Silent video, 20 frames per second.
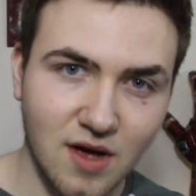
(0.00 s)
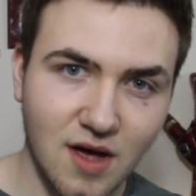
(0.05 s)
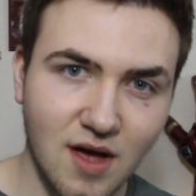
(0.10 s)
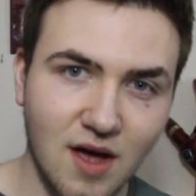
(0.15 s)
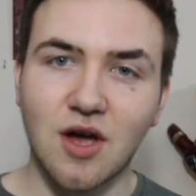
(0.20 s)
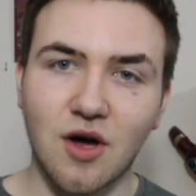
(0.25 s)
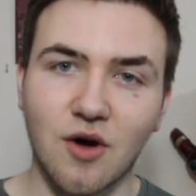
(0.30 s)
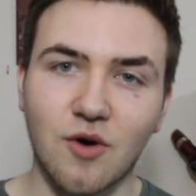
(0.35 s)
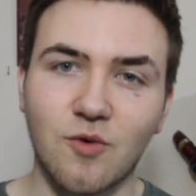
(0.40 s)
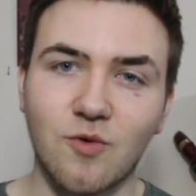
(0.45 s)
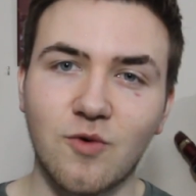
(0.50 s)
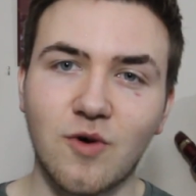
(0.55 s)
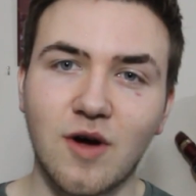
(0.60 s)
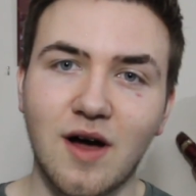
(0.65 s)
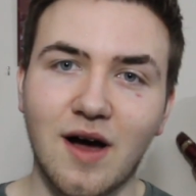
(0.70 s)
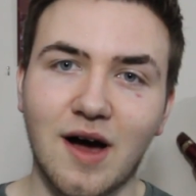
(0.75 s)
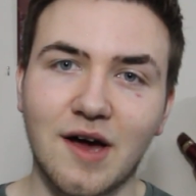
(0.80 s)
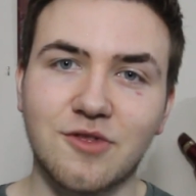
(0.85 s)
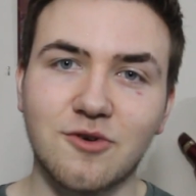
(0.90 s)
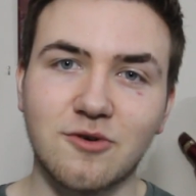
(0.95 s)
So
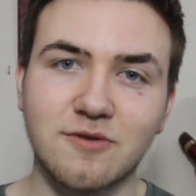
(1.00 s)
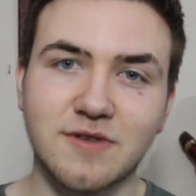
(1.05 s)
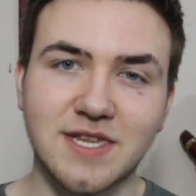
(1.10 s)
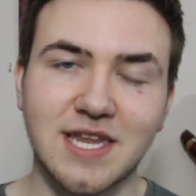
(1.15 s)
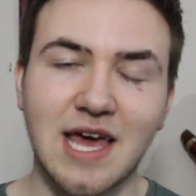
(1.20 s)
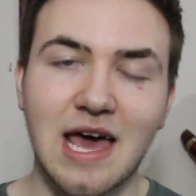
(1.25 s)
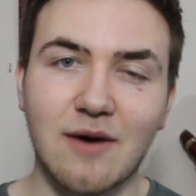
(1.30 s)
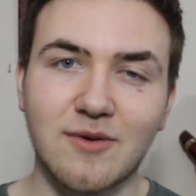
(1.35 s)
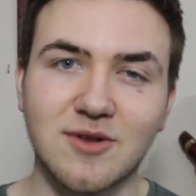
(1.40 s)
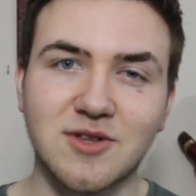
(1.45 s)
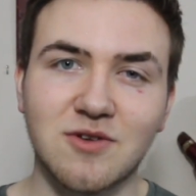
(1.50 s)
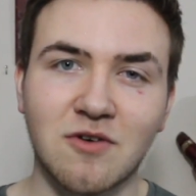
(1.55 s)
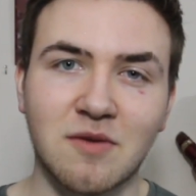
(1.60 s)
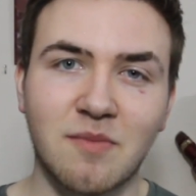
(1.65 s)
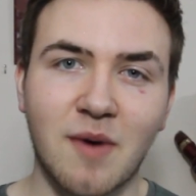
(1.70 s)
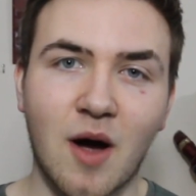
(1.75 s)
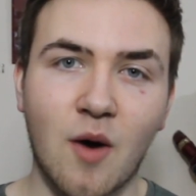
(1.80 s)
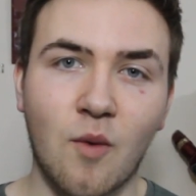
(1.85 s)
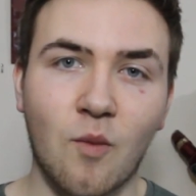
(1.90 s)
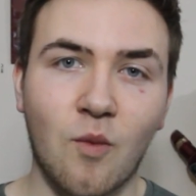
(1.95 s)
I thought today I would talk
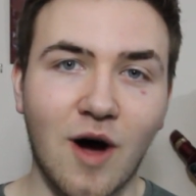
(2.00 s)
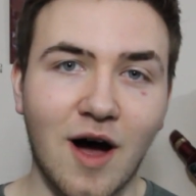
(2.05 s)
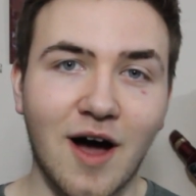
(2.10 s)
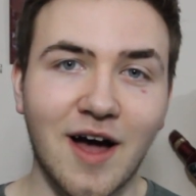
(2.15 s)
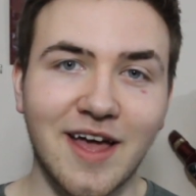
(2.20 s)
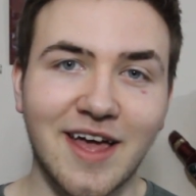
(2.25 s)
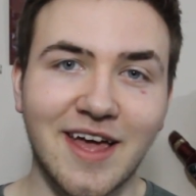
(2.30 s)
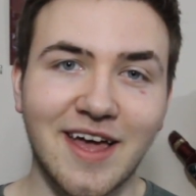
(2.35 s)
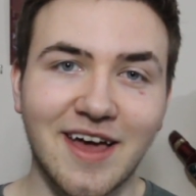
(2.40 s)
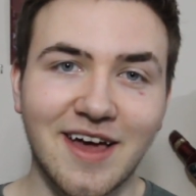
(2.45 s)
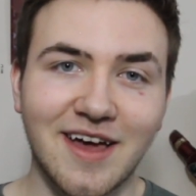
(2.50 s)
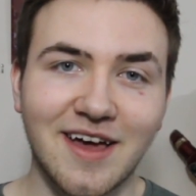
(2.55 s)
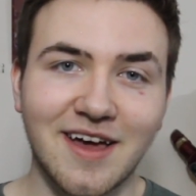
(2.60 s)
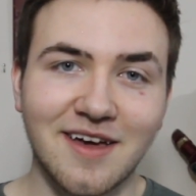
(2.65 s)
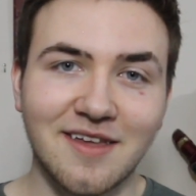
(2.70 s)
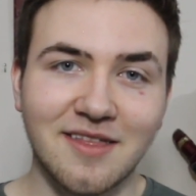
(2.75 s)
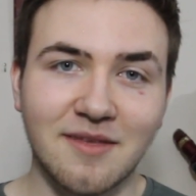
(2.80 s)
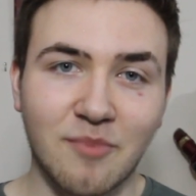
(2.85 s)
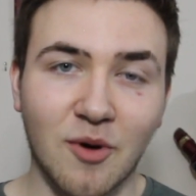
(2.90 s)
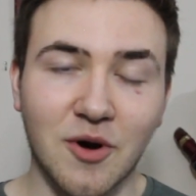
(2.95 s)
about why
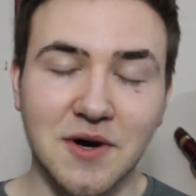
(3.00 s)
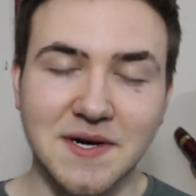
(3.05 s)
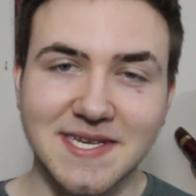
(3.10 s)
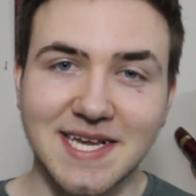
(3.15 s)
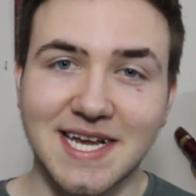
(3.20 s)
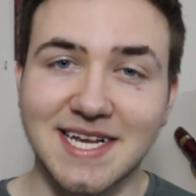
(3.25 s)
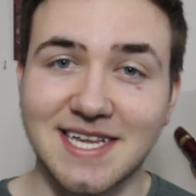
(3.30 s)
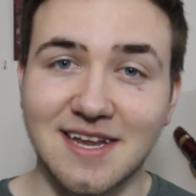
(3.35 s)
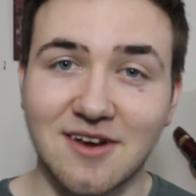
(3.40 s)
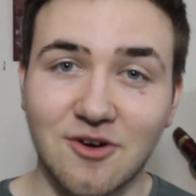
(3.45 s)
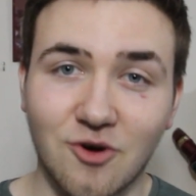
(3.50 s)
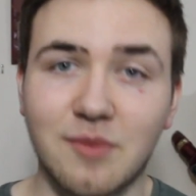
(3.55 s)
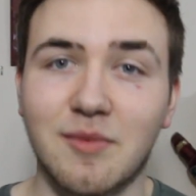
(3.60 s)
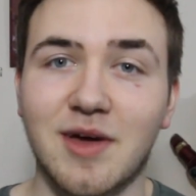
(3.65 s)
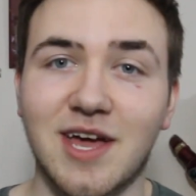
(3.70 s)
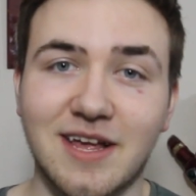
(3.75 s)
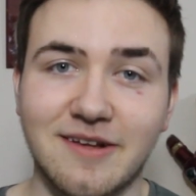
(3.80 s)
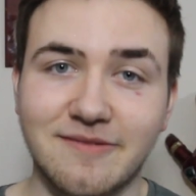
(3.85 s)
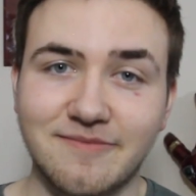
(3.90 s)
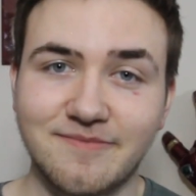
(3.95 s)
the box sets annoy
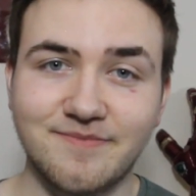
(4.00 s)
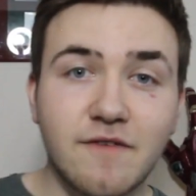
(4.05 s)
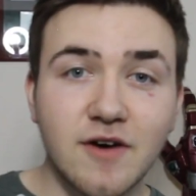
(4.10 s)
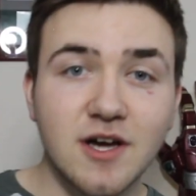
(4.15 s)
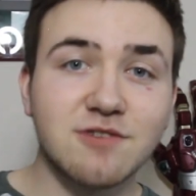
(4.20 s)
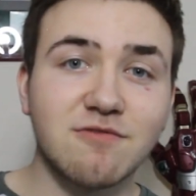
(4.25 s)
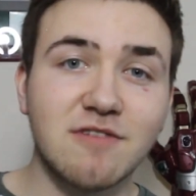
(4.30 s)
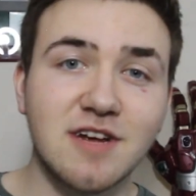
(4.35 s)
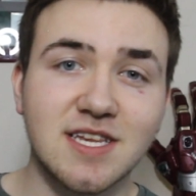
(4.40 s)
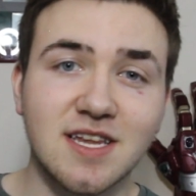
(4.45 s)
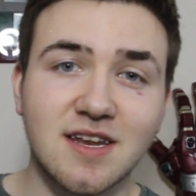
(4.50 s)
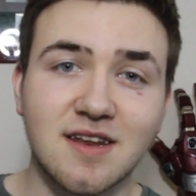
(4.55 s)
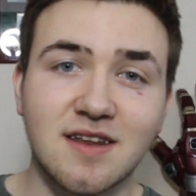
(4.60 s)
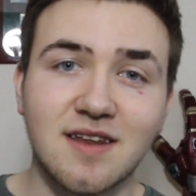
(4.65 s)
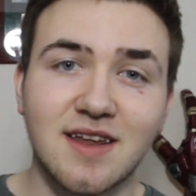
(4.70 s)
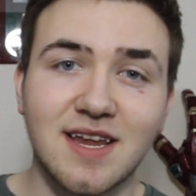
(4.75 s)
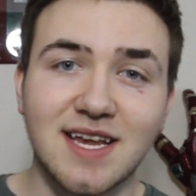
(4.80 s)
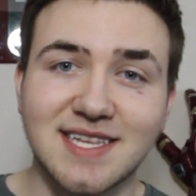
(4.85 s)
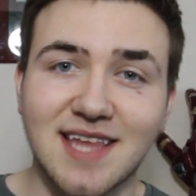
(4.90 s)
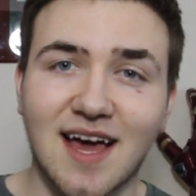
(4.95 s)
me. The first reason
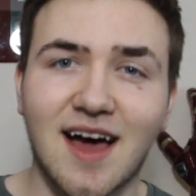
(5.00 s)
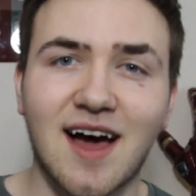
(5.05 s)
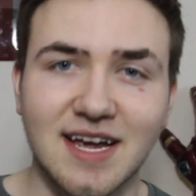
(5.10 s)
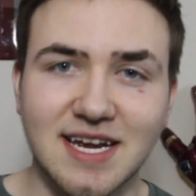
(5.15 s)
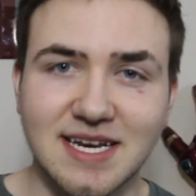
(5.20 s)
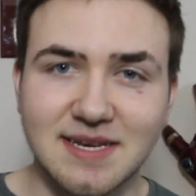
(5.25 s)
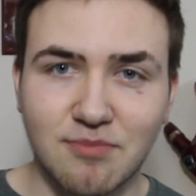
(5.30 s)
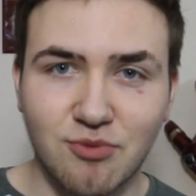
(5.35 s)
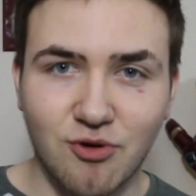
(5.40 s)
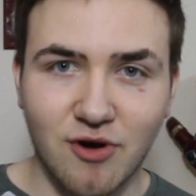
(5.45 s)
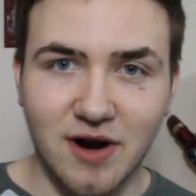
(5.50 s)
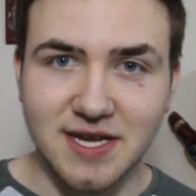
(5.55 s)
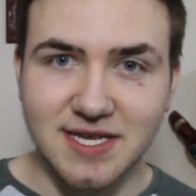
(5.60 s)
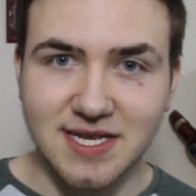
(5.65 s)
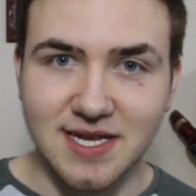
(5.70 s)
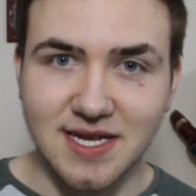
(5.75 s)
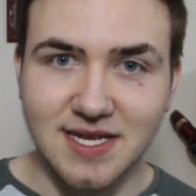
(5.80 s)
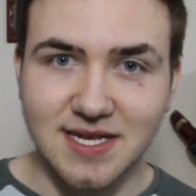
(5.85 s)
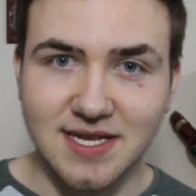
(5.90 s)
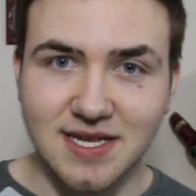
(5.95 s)
is the hiked
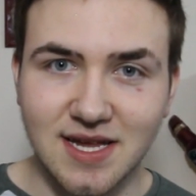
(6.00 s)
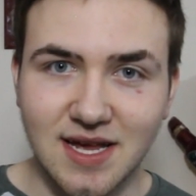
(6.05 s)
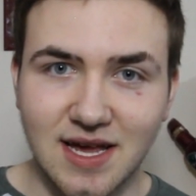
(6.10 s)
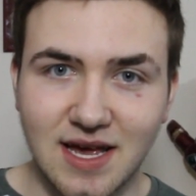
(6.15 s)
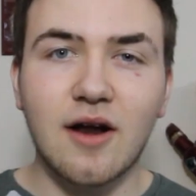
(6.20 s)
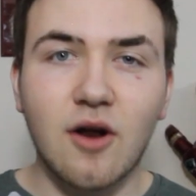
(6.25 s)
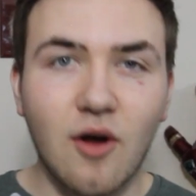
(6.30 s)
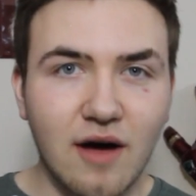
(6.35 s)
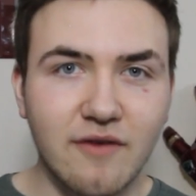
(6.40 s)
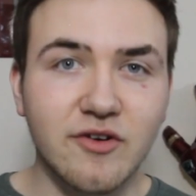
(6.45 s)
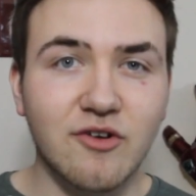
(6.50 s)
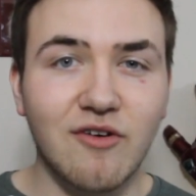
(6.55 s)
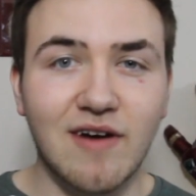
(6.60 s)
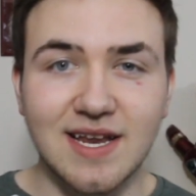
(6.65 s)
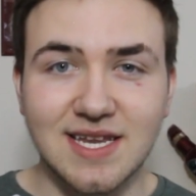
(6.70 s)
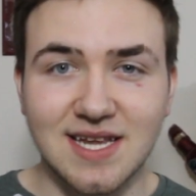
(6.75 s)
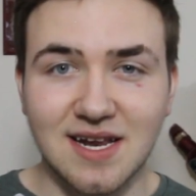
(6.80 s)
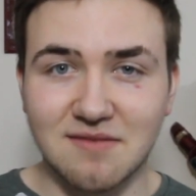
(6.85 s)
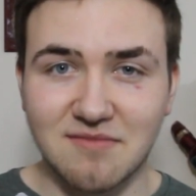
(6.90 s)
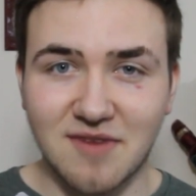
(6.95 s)
prices. Now, I don't have a
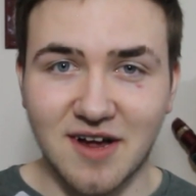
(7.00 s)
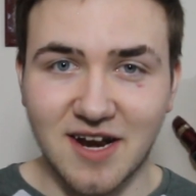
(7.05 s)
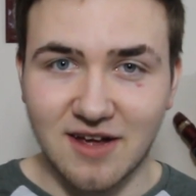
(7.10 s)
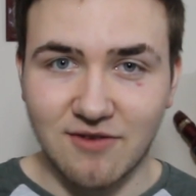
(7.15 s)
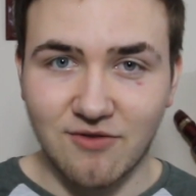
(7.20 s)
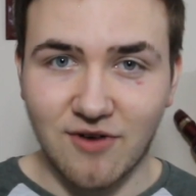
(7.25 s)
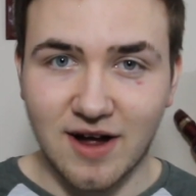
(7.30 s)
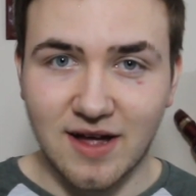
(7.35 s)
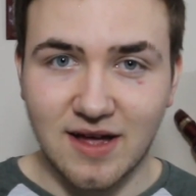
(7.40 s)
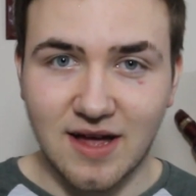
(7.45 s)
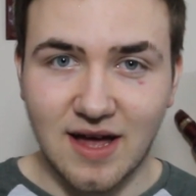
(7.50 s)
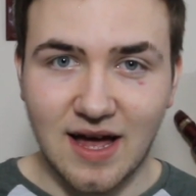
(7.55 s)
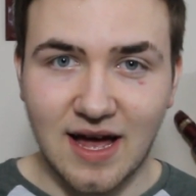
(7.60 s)
great deal of money, right?